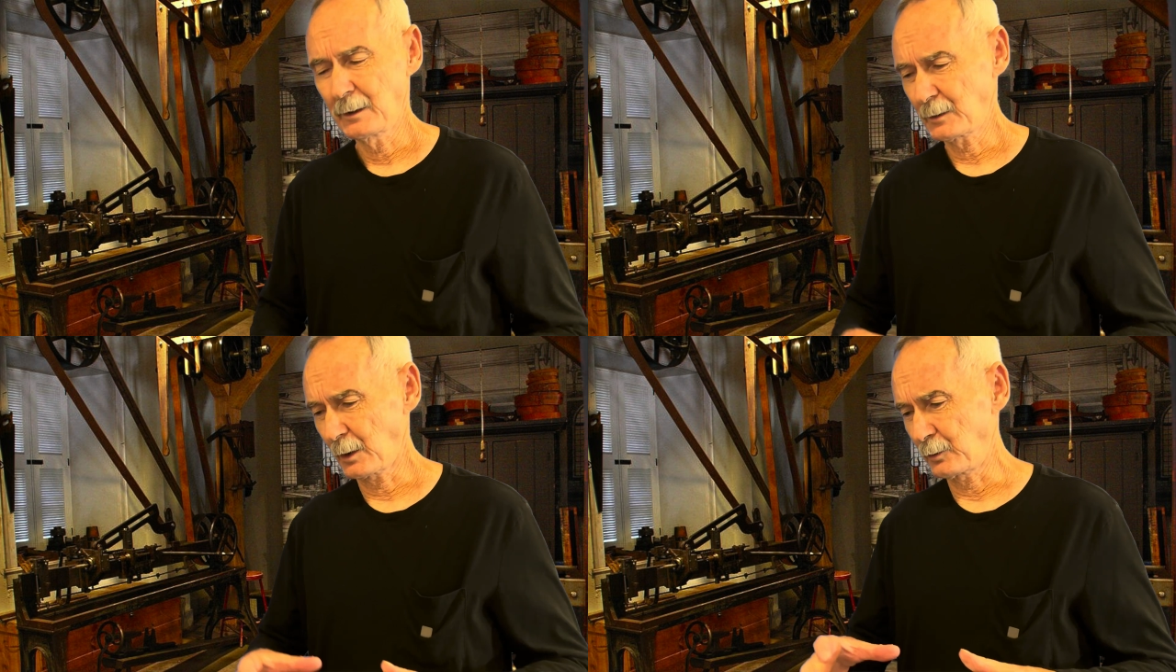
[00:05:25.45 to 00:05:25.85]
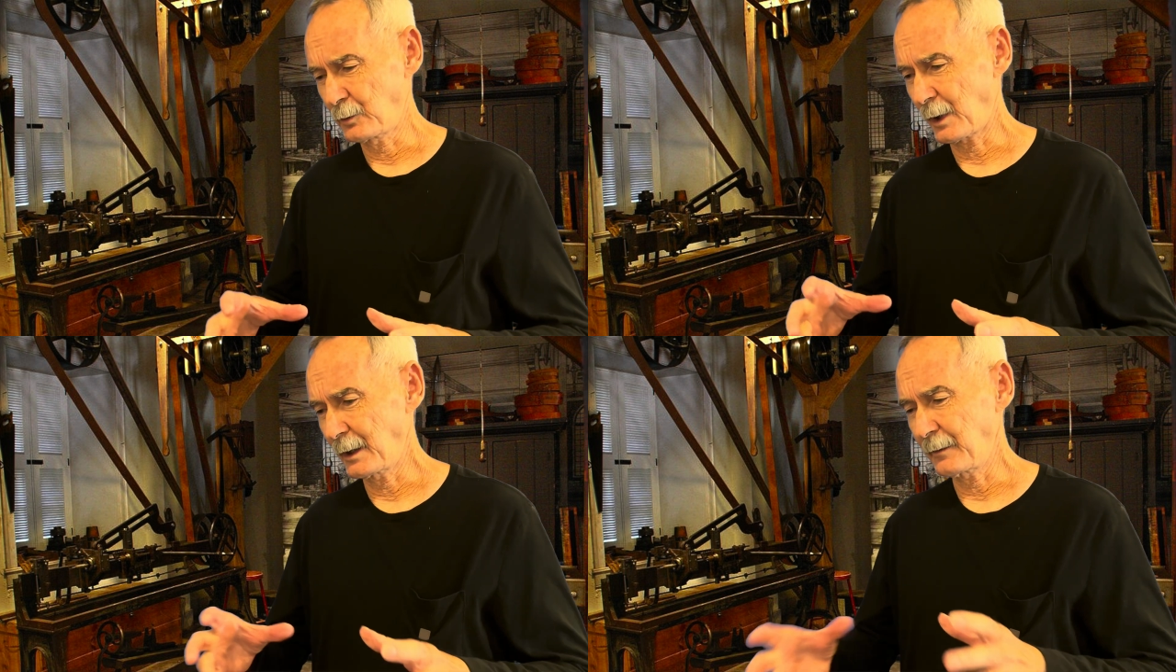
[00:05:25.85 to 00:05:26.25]
So
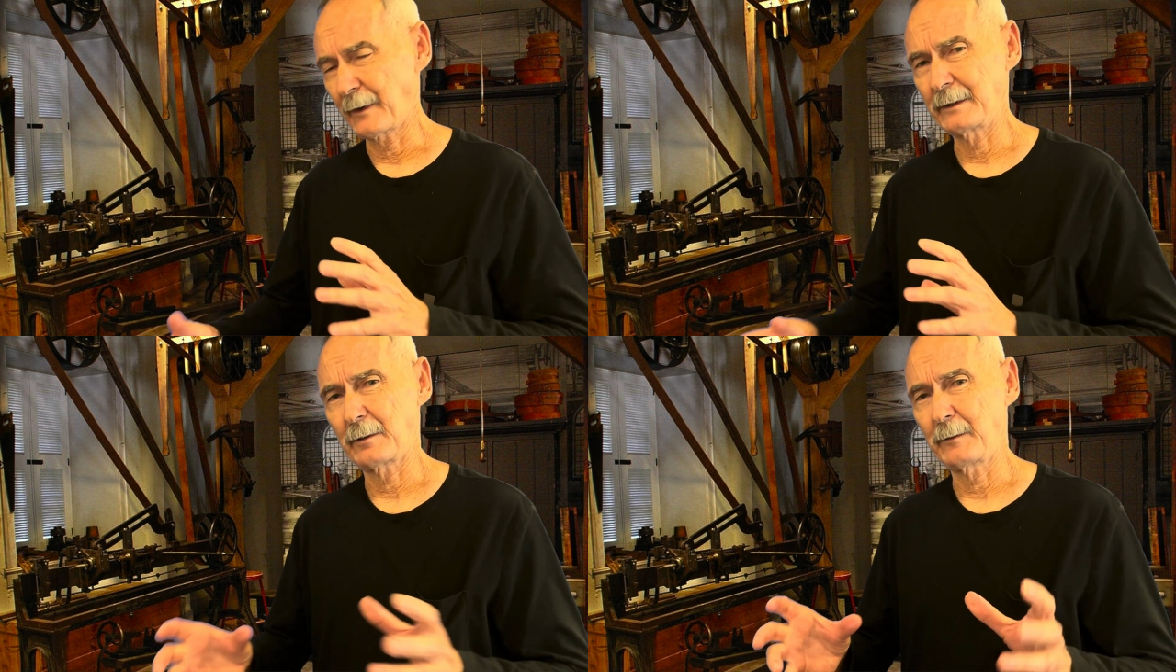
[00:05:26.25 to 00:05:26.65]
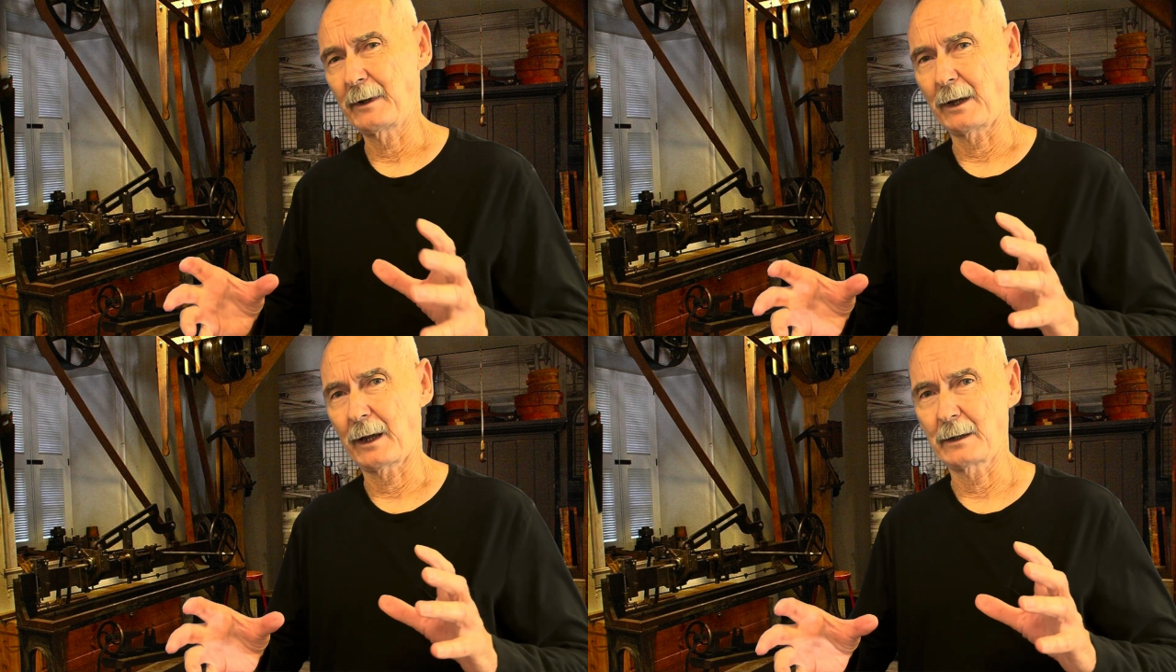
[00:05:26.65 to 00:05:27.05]
trying to find something
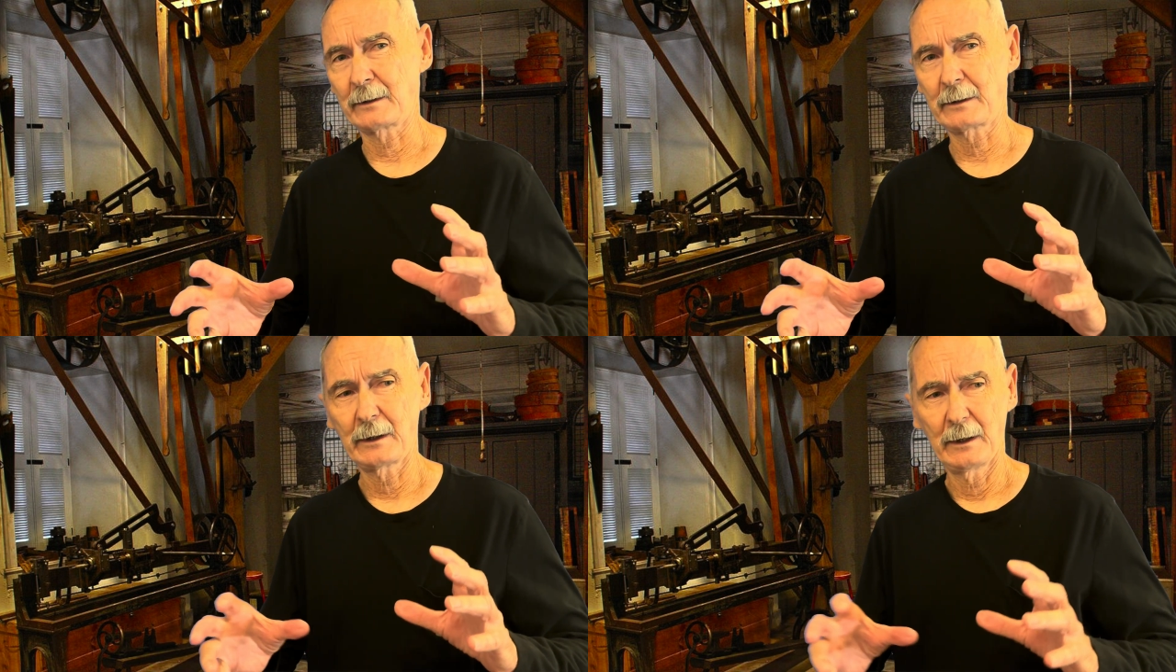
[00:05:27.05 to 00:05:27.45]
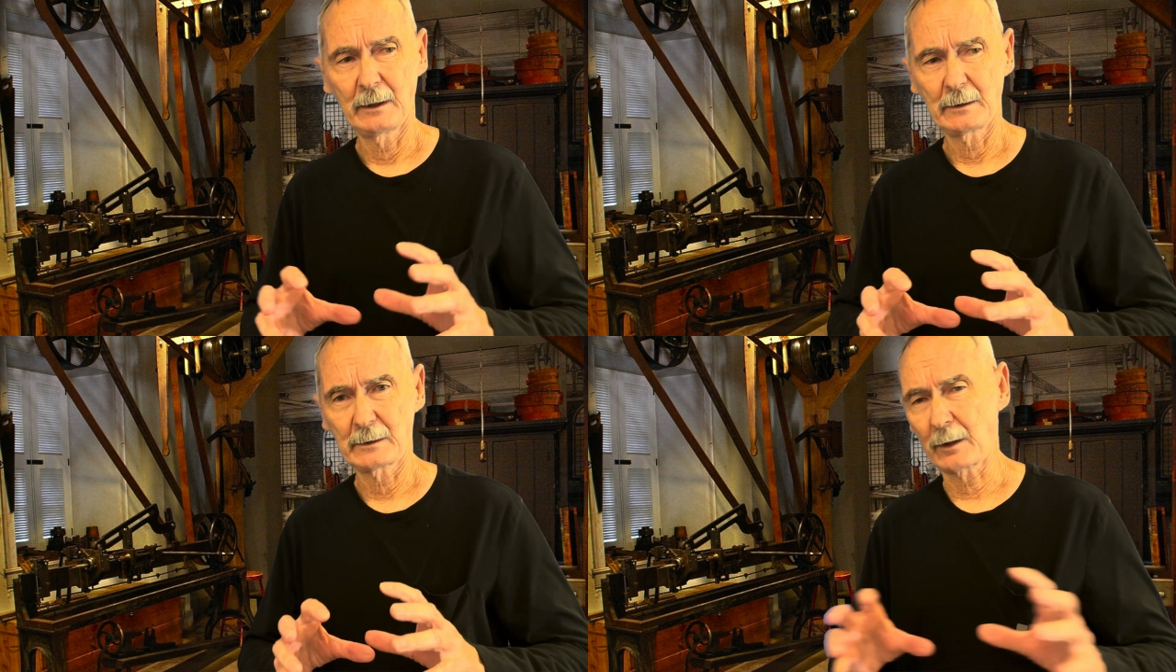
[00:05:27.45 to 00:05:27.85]
that has
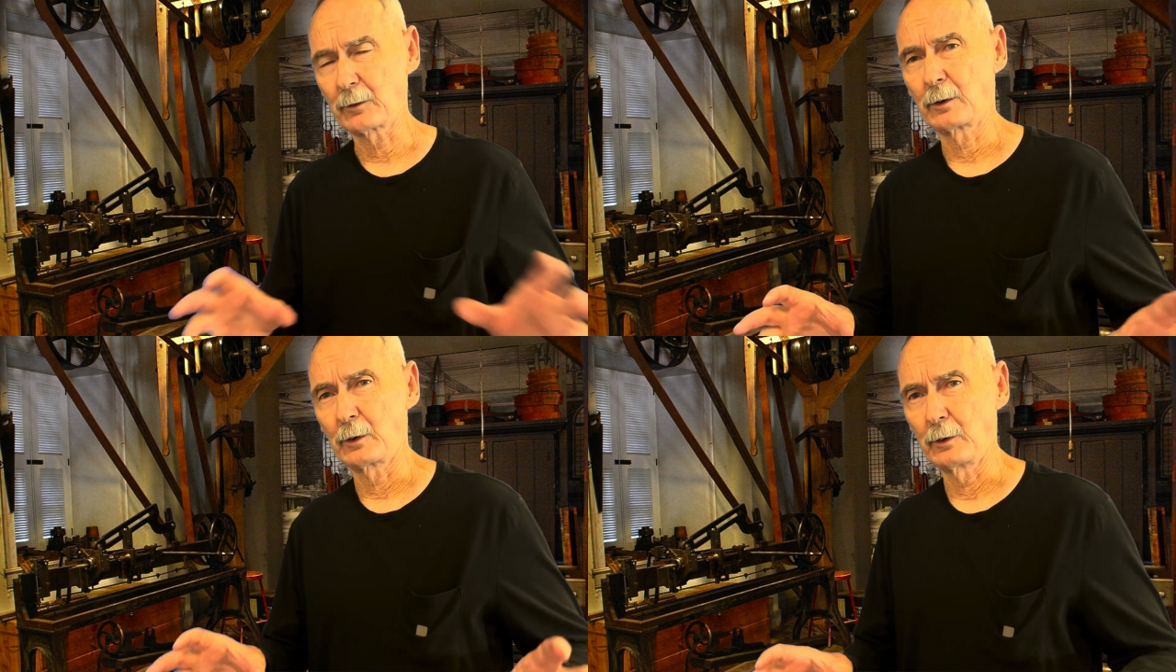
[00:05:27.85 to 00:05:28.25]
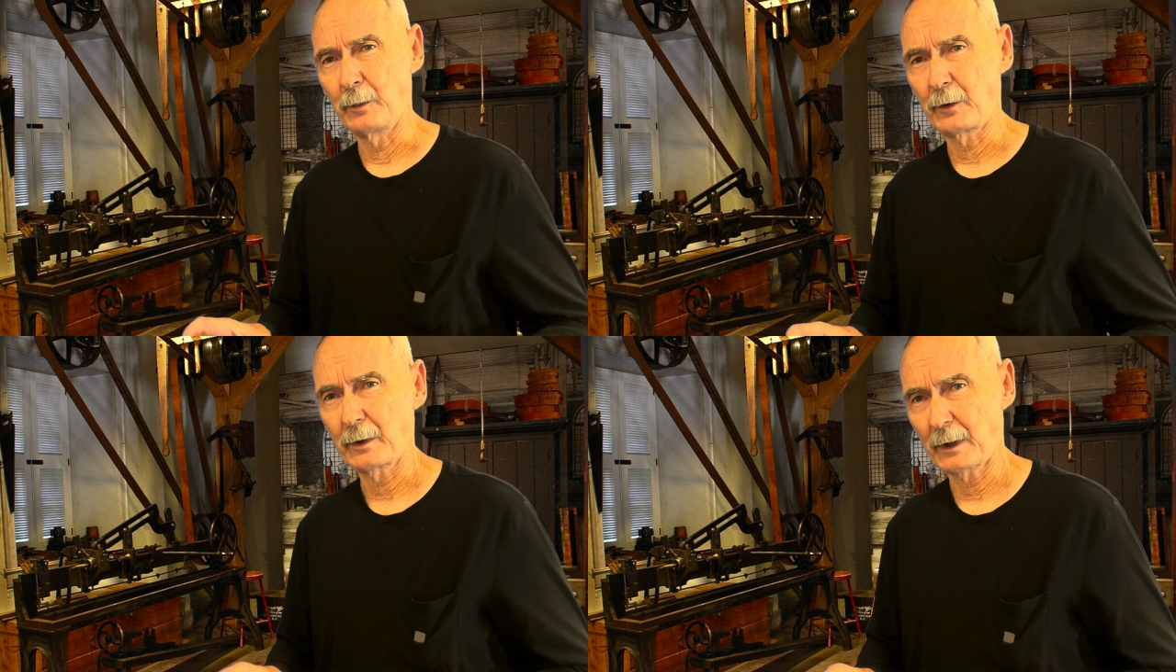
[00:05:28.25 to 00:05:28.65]
several
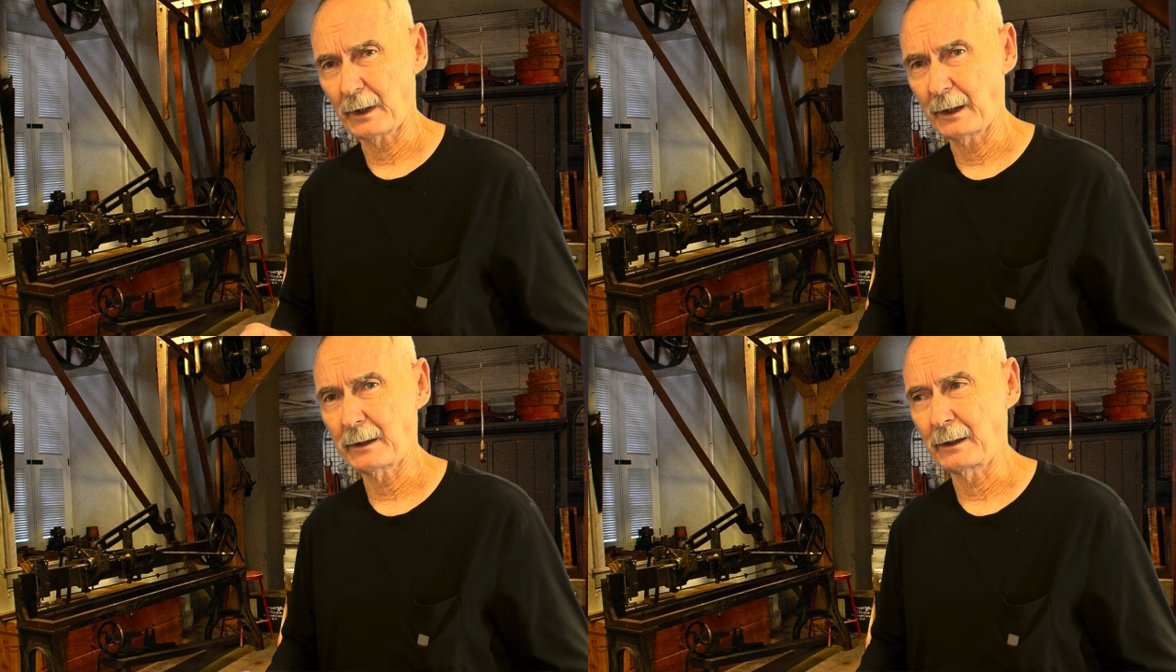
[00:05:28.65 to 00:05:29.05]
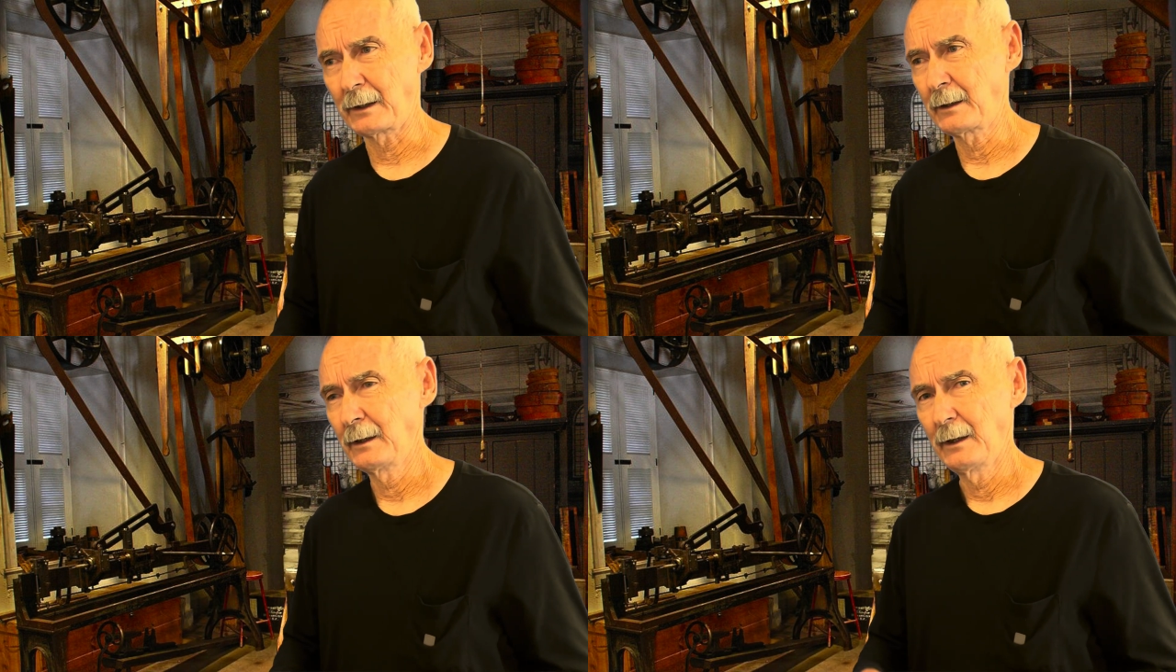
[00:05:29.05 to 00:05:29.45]
groups collecting
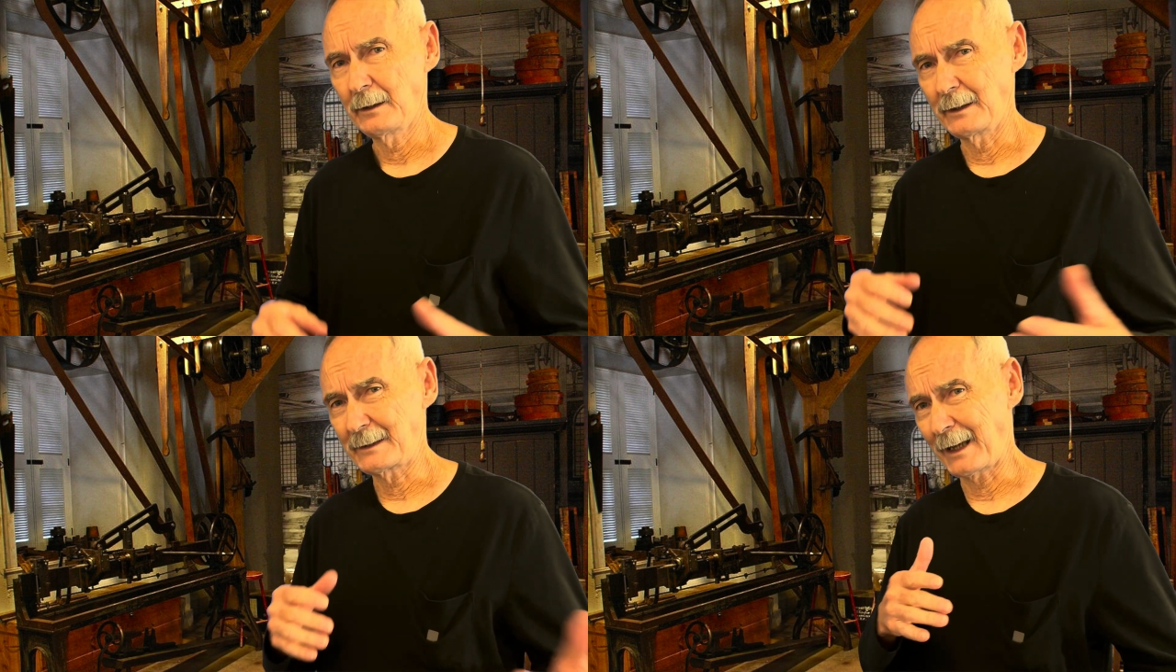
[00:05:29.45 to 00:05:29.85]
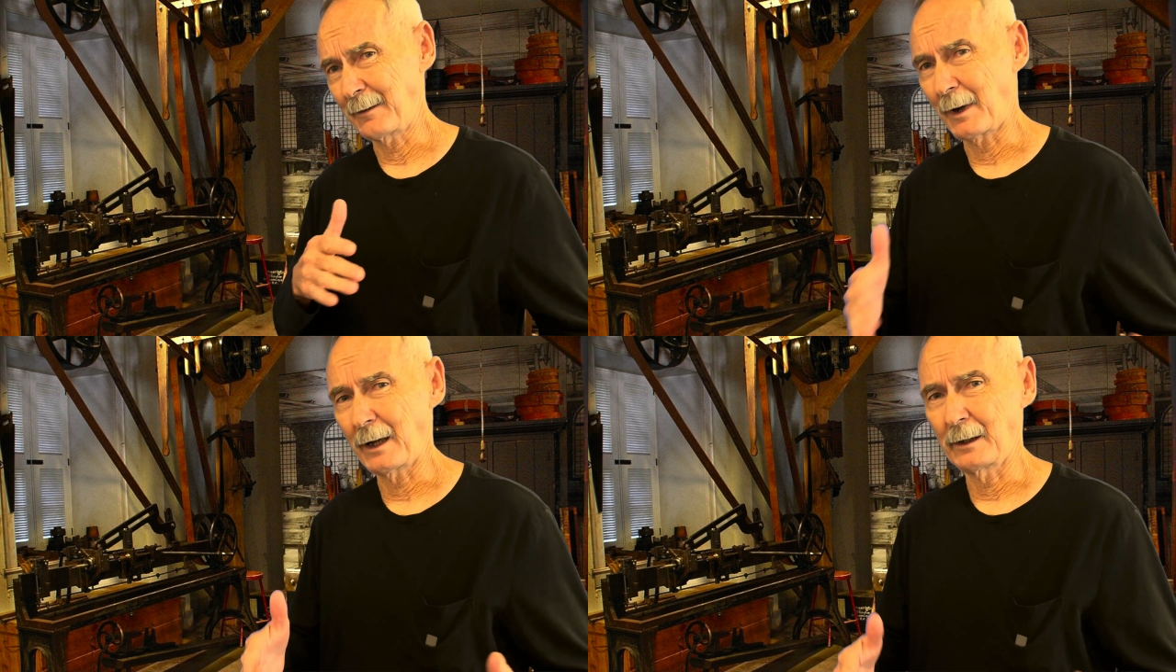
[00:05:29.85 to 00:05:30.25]
the same
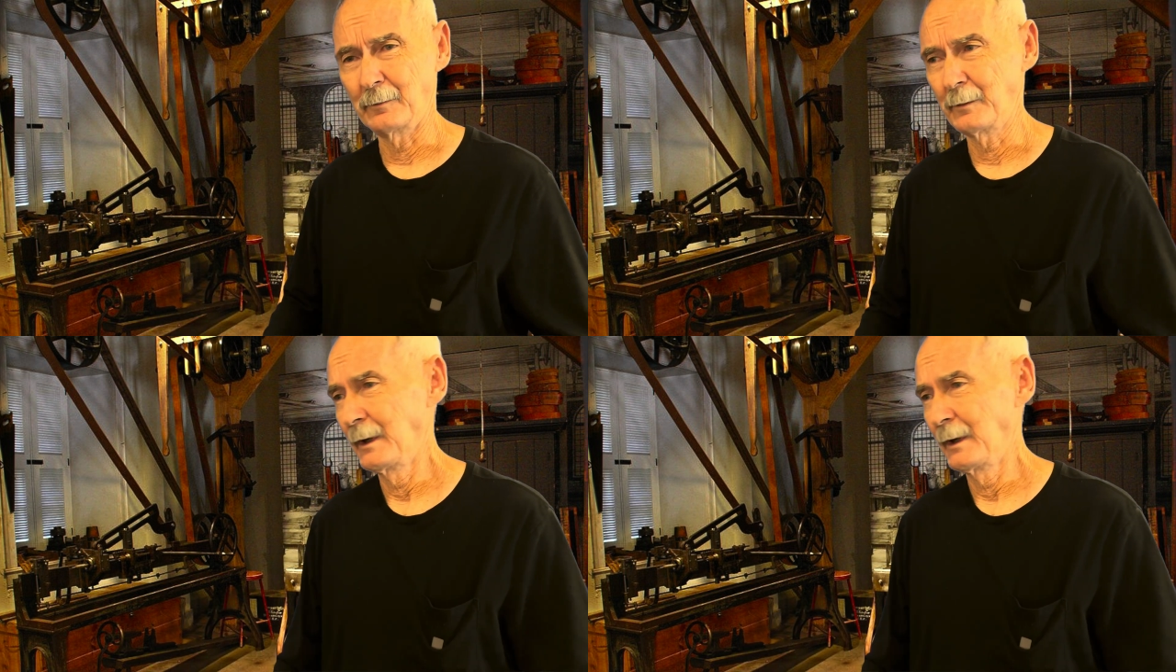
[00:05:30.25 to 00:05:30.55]
item